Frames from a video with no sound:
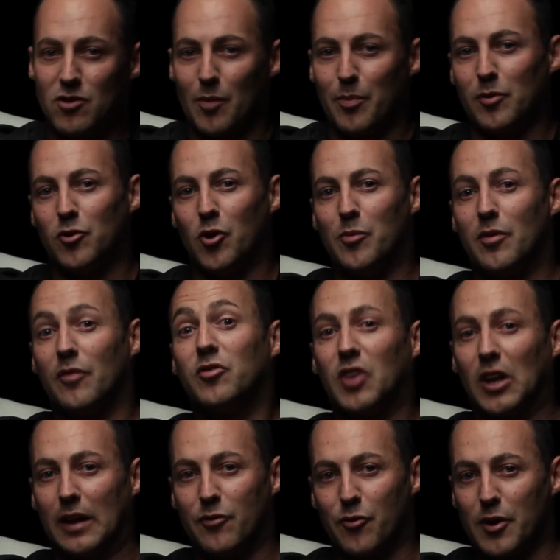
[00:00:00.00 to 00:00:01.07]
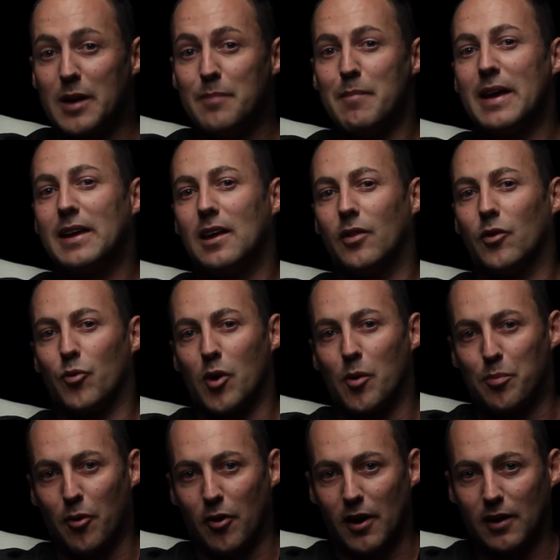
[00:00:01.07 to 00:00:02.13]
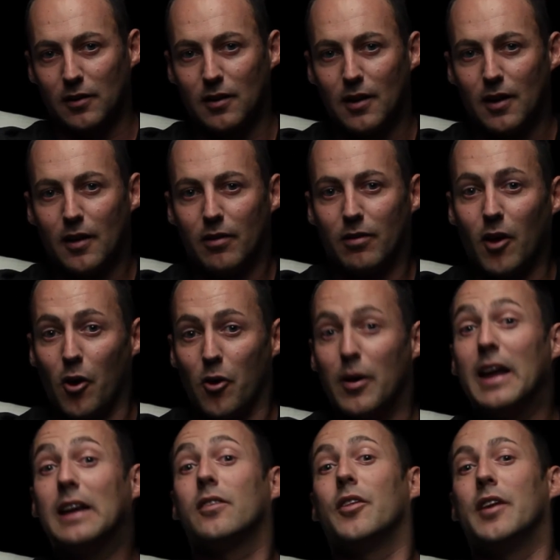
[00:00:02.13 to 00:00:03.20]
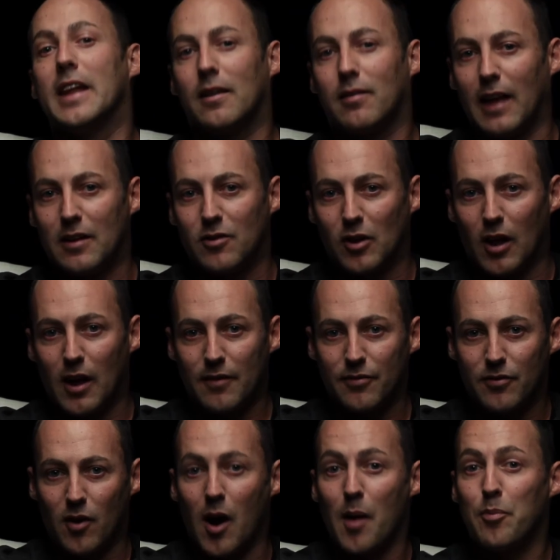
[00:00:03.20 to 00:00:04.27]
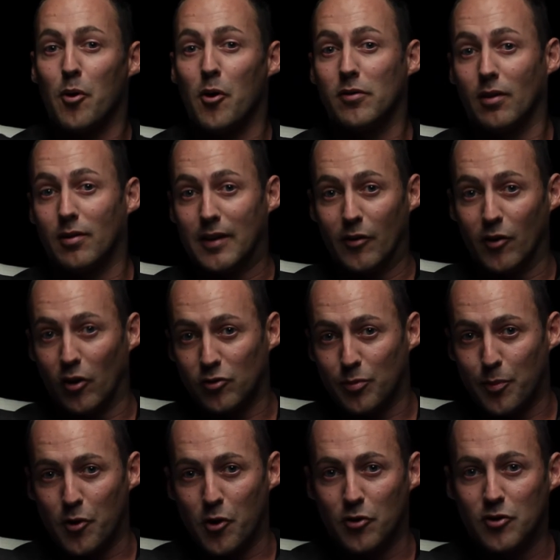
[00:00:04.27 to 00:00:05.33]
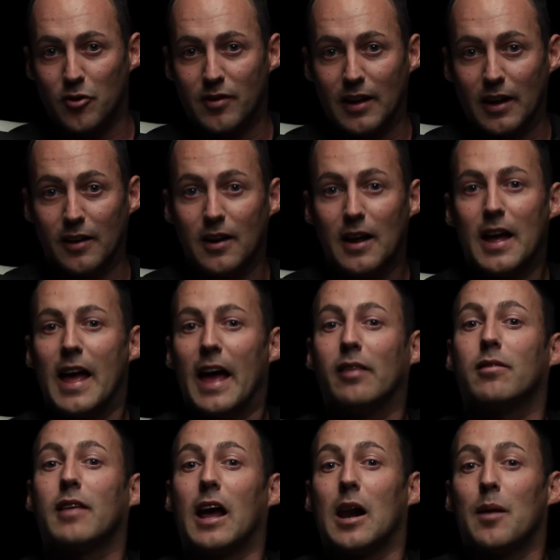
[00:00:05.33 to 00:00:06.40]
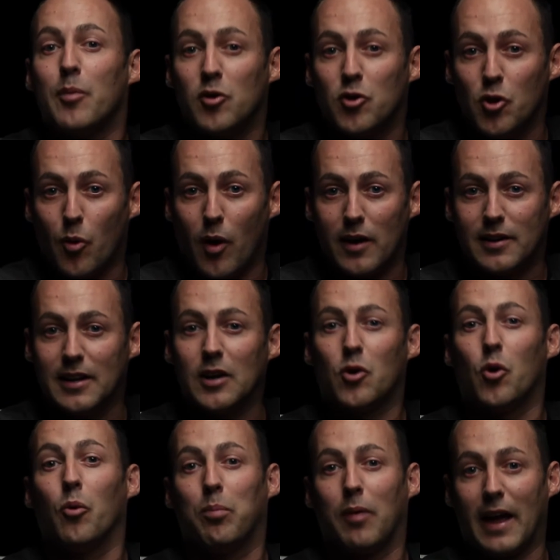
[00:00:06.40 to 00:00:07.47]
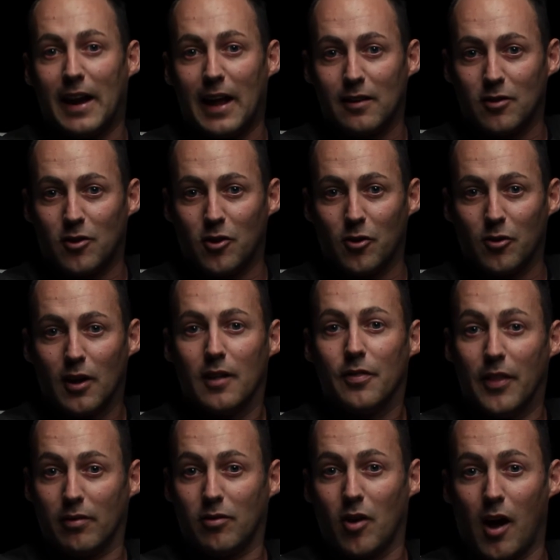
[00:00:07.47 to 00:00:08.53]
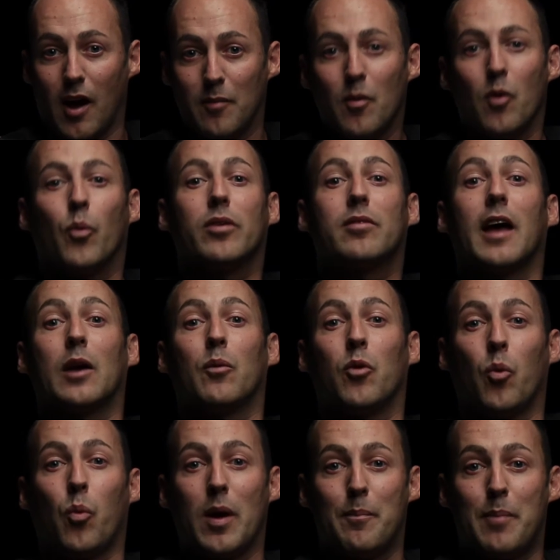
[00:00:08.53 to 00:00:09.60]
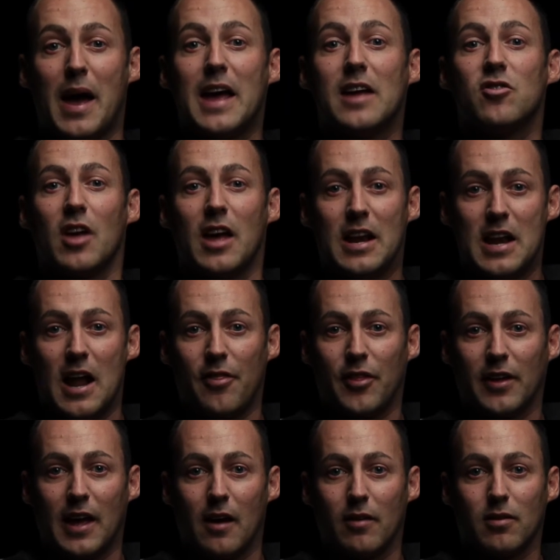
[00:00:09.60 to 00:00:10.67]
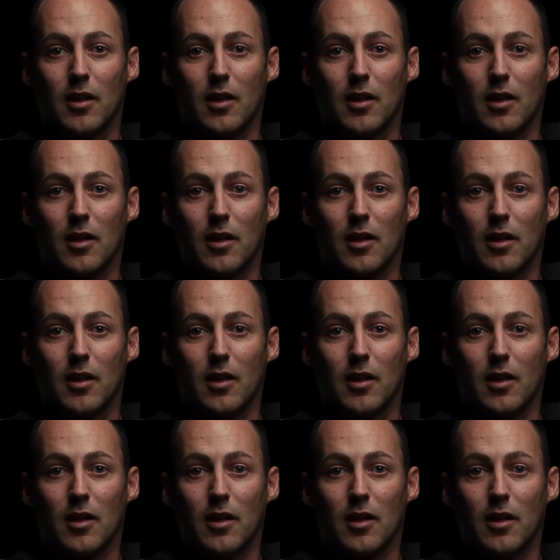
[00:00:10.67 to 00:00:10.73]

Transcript: up in terms of delivery and making the real product. So, into the next stage in life. I approached a serial entrepreneur in New Zealand and started up a new idea called Plan HQ. This time, we started with a web page and nothing else.